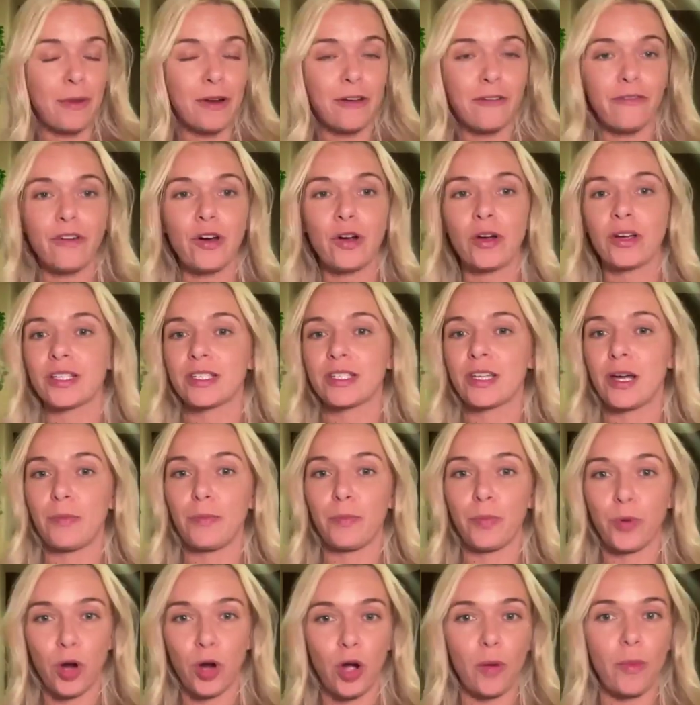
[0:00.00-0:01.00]
I'm going to focus
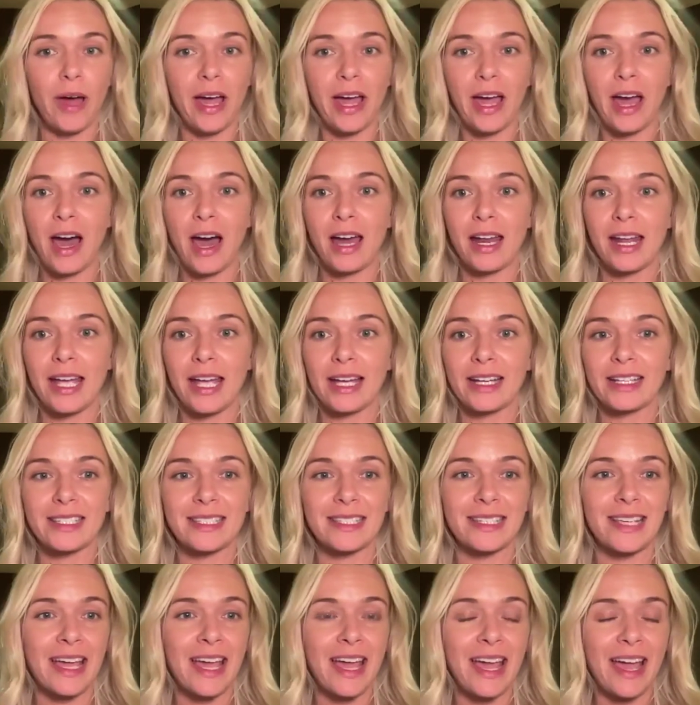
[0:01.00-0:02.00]
on
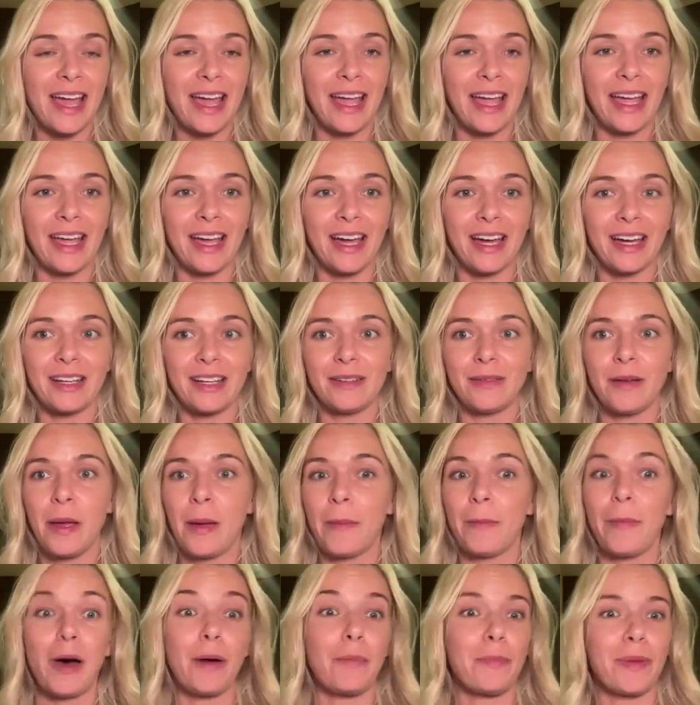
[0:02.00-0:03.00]
probiotics and
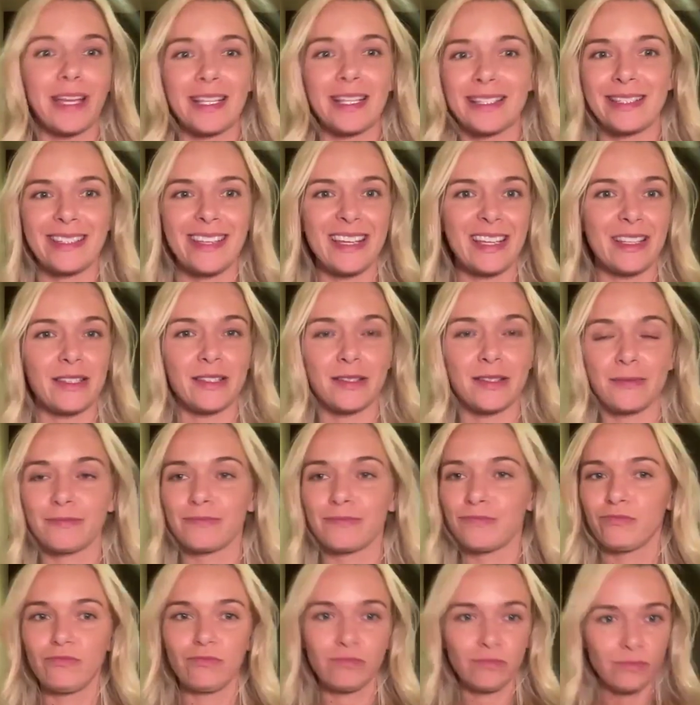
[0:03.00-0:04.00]
pumpkin seeds.
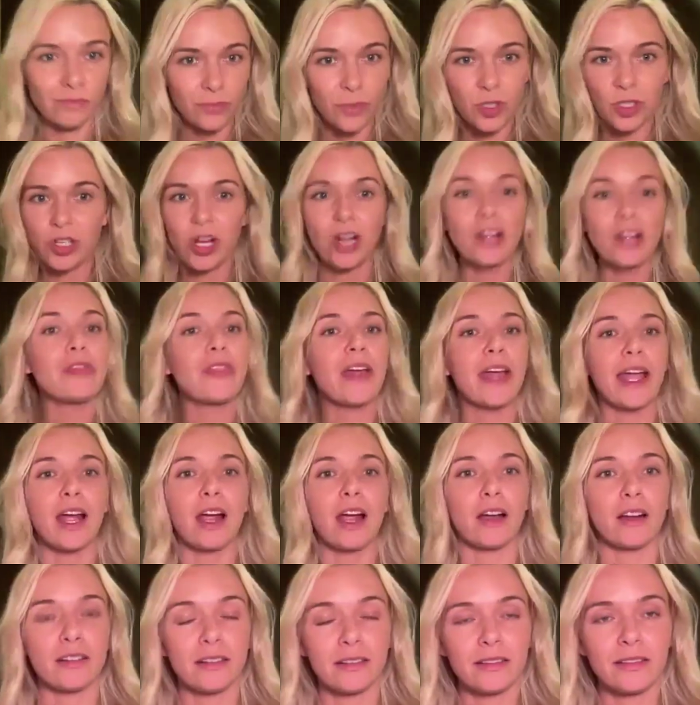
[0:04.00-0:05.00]
Start
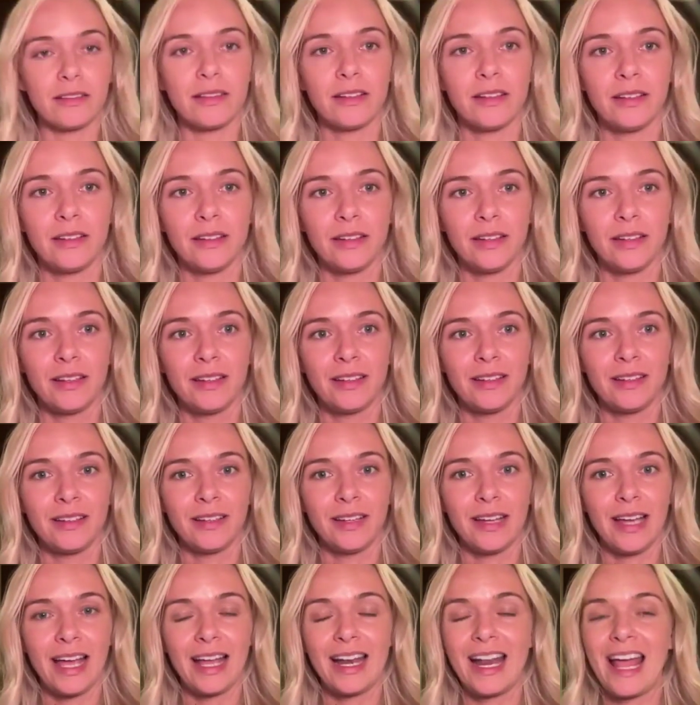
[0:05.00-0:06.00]
there
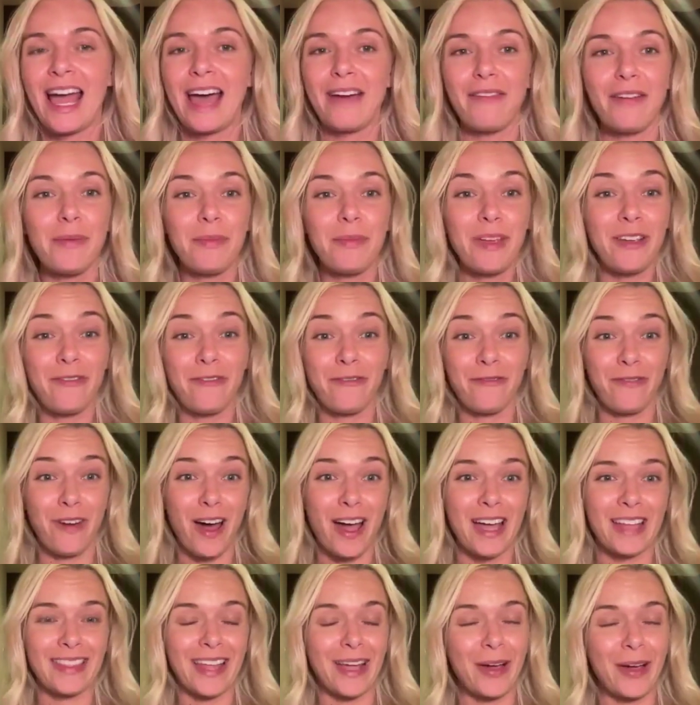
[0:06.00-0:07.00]
and have it be
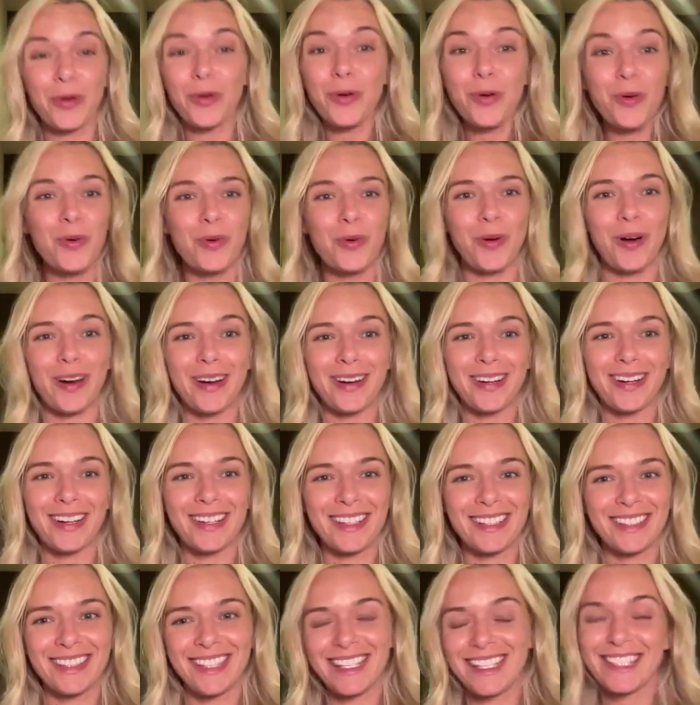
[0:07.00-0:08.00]
fun. Like, ooh,
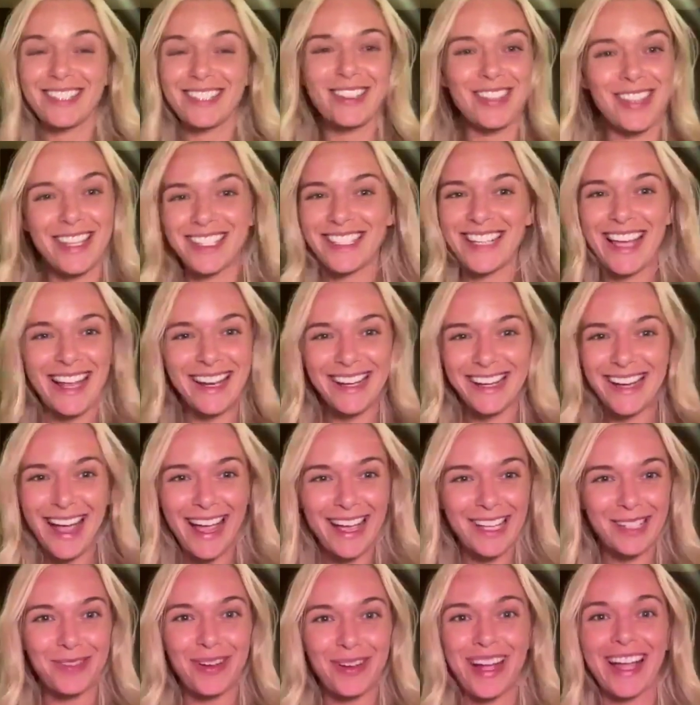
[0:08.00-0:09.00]
these are the 10
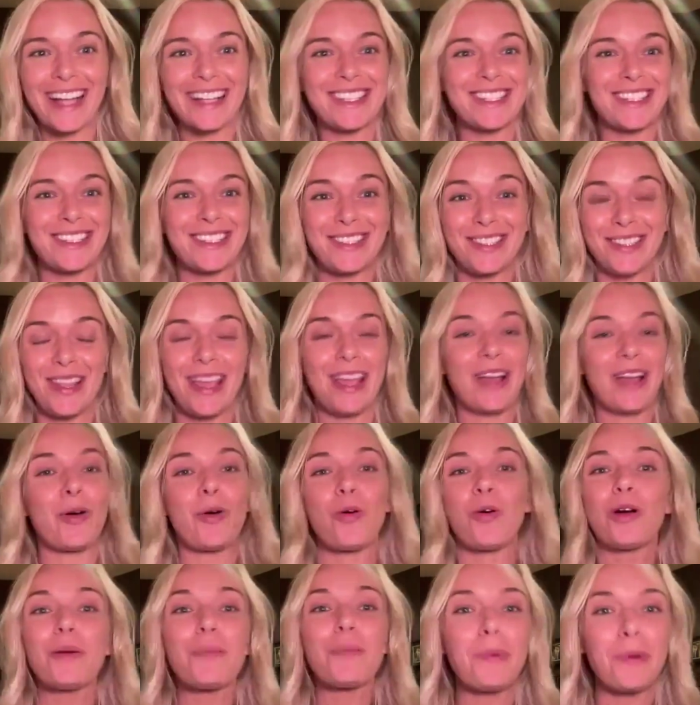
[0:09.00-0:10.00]
days where I get to
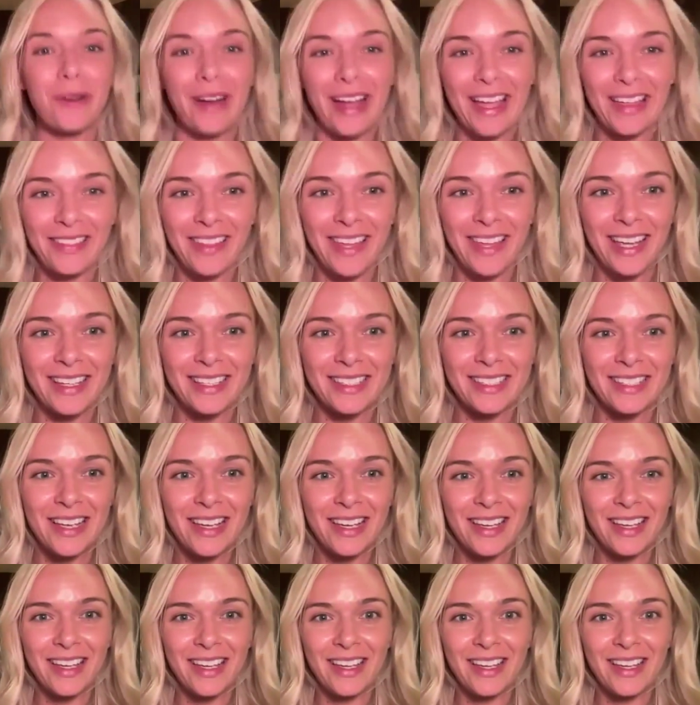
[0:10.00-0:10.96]
incorporate these.